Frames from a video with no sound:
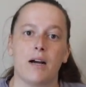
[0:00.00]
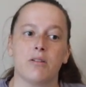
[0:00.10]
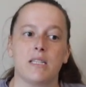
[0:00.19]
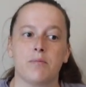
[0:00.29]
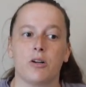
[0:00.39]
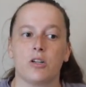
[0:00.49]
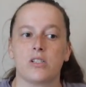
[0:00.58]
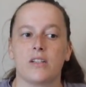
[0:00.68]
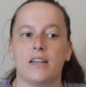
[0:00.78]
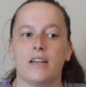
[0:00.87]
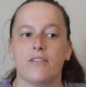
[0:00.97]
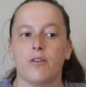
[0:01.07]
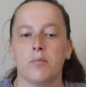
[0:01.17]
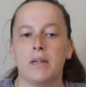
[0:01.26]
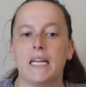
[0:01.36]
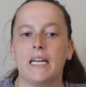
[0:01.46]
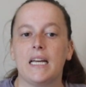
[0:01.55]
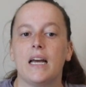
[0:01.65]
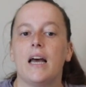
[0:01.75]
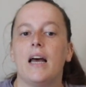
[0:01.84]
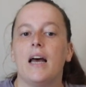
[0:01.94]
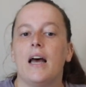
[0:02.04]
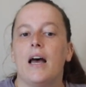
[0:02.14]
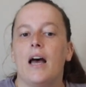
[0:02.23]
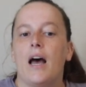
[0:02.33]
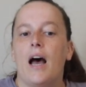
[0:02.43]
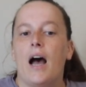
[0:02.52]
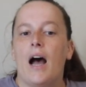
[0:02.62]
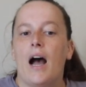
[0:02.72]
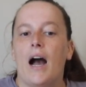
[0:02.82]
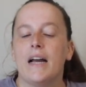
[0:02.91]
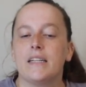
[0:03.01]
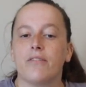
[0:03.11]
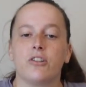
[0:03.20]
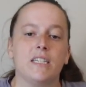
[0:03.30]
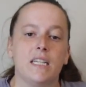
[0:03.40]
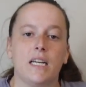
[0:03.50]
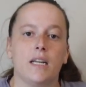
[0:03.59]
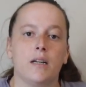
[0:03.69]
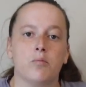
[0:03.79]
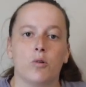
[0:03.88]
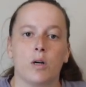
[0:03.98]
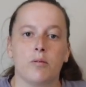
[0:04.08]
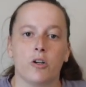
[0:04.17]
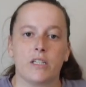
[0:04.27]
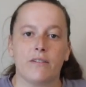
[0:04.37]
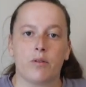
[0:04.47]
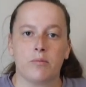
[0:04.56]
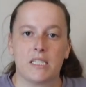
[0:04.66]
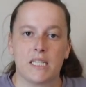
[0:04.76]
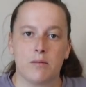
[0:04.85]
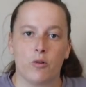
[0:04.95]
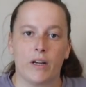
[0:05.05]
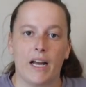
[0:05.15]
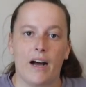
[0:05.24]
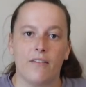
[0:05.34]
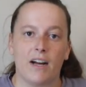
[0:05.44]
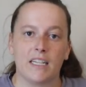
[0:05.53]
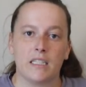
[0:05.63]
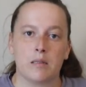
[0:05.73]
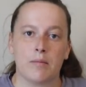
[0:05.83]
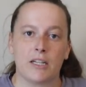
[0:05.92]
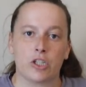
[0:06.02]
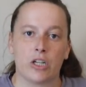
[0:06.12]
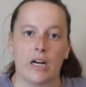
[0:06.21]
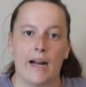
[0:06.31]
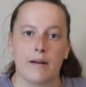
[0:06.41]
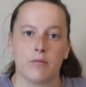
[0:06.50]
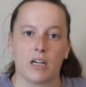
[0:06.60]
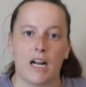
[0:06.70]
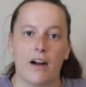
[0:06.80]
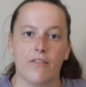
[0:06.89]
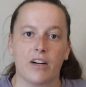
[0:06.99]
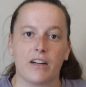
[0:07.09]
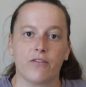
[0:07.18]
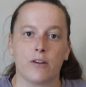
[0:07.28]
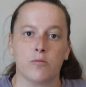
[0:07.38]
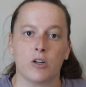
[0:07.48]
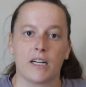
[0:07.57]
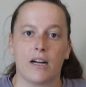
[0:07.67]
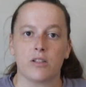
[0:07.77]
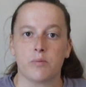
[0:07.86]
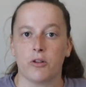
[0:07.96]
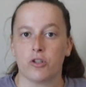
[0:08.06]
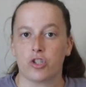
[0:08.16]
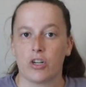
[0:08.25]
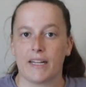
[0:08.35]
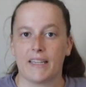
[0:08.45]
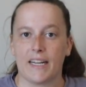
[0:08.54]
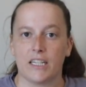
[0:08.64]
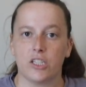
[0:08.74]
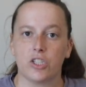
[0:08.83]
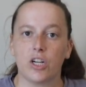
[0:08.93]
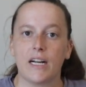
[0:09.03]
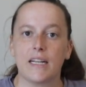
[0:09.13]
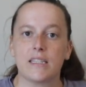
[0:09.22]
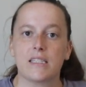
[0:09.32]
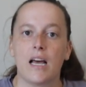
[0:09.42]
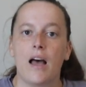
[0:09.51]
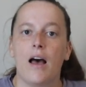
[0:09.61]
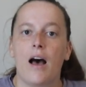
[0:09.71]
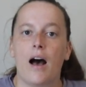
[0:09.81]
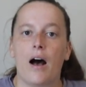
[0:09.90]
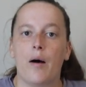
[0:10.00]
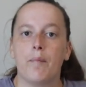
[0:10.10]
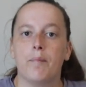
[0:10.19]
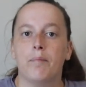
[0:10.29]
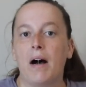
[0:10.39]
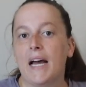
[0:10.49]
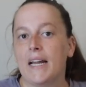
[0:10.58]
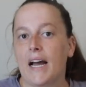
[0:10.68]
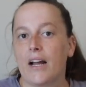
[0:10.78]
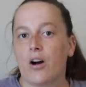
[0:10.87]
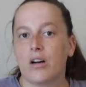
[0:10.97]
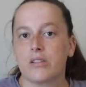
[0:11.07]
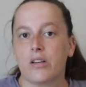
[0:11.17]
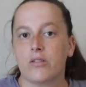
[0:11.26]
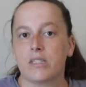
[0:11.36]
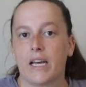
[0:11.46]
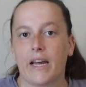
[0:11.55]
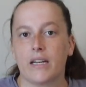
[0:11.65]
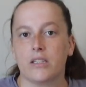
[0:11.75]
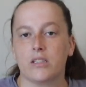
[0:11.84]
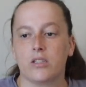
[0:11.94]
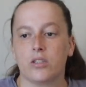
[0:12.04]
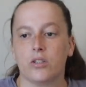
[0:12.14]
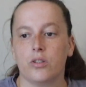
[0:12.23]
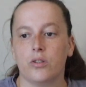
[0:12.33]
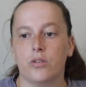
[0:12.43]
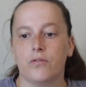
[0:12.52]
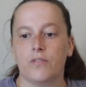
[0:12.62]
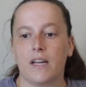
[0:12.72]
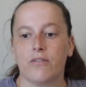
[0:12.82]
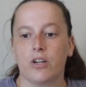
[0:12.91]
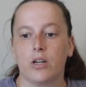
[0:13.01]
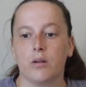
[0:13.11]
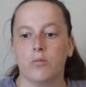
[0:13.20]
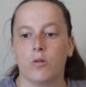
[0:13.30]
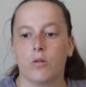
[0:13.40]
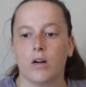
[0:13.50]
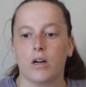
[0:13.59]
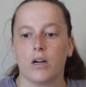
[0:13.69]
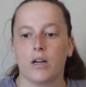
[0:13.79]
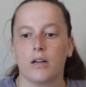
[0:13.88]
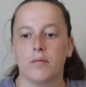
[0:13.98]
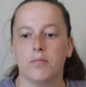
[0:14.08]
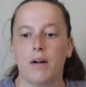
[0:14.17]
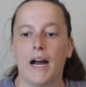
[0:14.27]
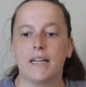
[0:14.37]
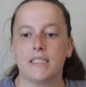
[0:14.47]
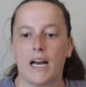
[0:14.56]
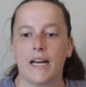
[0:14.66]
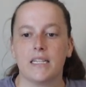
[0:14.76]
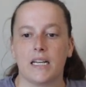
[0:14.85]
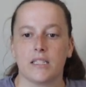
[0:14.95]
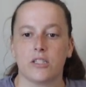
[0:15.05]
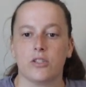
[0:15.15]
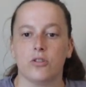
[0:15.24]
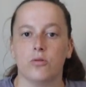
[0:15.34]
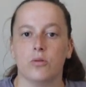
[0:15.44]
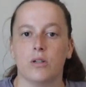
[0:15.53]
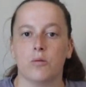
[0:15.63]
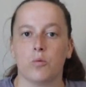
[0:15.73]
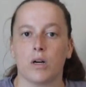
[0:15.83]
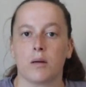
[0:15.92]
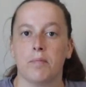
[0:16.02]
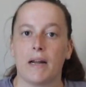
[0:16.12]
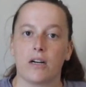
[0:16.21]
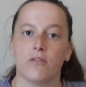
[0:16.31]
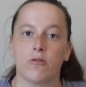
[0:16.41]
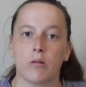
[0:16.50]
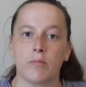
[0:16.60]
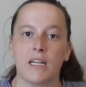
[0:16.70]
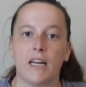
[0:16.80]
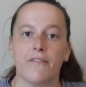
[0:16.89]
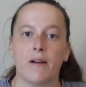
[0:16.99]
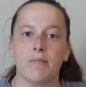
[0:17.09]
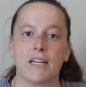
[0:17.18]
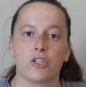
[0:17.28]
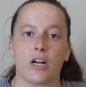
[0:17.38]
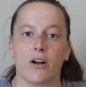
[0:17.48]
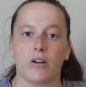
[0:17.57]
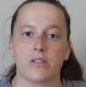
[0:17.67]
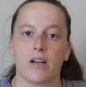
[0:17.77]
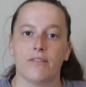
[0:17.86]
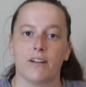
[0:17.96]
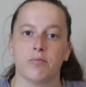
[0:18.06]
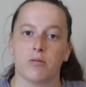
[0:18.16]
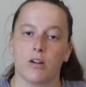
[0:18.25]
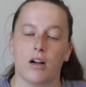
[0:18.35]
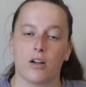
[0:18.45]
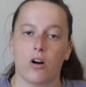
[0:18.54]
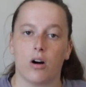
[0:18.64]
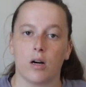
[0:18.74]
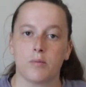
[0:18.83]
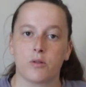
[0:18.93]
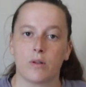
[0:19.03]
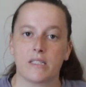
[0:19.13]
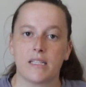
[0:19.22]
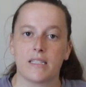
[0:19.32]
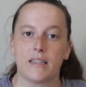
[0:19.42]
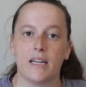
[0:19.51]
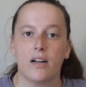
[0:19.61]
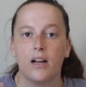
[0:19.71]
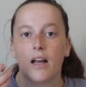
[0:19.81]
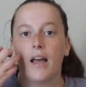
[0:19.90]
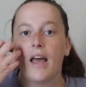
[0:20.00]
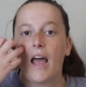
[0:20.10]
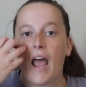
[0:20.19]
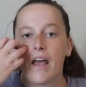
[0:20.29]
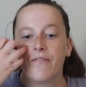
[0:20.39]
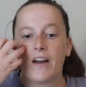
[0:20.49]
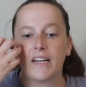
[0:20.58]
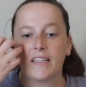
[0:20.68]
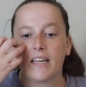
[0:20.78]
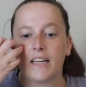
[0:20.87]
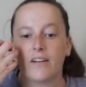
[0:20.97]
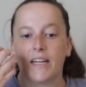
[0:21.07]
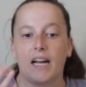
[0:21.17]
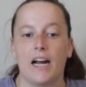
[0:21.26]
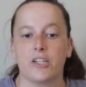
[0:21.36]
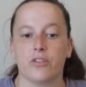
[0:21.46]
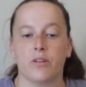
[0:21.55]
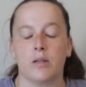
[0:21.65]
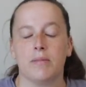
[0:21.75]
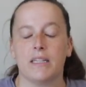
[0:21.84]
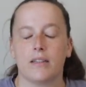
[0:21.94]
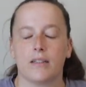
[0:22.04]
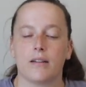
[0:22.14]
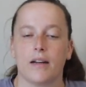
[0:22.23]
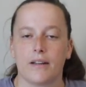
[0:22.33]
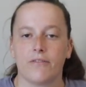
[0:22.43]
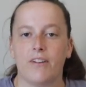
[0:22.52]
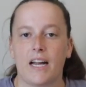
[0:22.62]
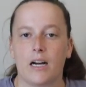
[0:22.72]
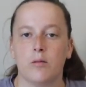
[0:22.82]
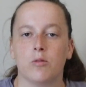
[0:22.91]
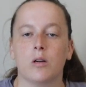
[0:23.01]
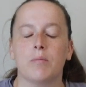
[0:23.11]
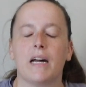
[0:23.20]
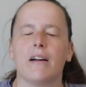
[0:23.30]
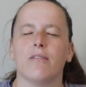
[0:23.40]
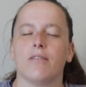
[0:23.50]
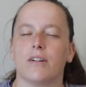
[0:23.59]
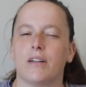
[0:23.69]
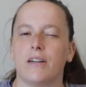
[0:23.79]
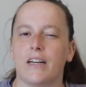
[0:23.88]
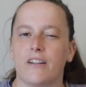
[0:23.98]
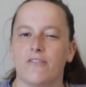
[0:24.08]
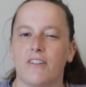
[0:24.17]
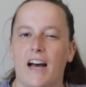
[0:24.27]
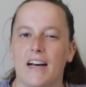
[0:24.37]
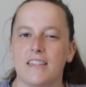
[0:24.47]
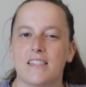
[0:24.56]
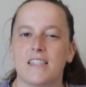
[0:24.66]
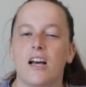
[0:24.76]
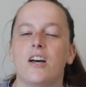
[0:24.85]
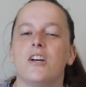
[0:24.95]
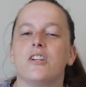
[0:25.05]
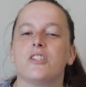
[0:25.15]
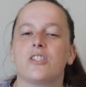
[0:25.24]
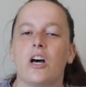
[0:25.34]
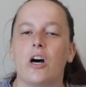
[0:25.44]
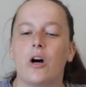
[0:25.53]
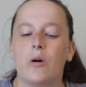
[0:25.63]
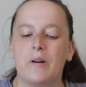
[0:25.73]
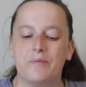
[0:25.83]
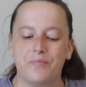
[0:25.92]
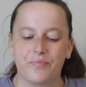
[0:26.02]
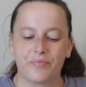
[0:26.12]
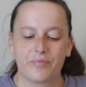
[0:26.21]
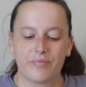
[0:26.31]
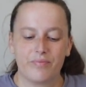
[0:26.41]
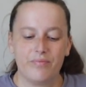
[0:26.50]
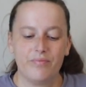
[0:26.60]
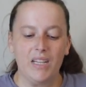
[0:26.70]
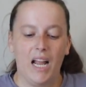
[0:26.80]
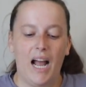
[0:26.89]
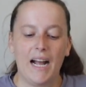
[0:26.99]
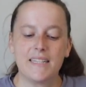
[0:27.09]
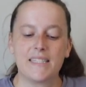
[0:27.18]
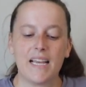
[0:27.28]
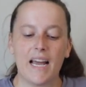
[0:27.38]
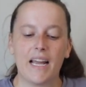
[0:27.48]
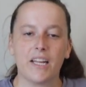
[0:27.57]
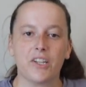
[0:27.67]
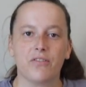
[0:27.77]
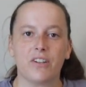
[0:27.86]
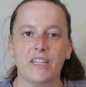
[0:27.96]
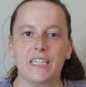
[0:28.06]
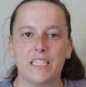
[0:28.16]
I would say personally, like for me, I definitely need more protein from the standpoint of I need to make sure I am recovering from workouts, both strength and endurance. Um, but I also tend to favor more, my diet tends to work better for me if I make sure I also have enough carb sources in there. If anything, like I should really be cutting fat out more, but I really like fats. So I'd say you really